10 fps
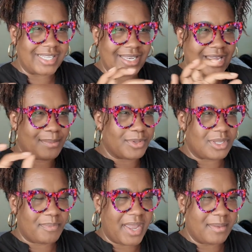labeled
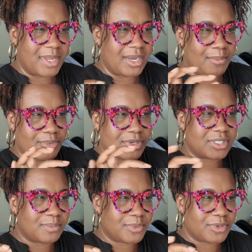the payment a
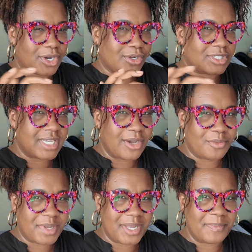principal
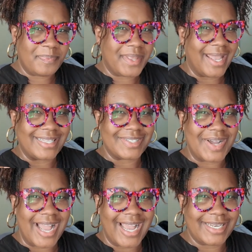curtailment. And so
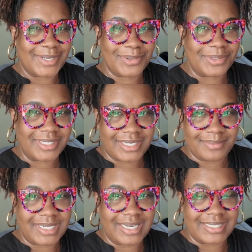I had to Google
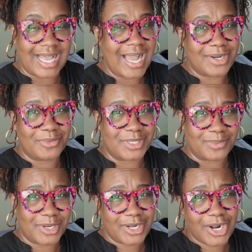it because I know what
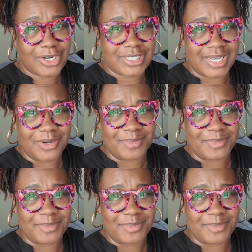the word curtail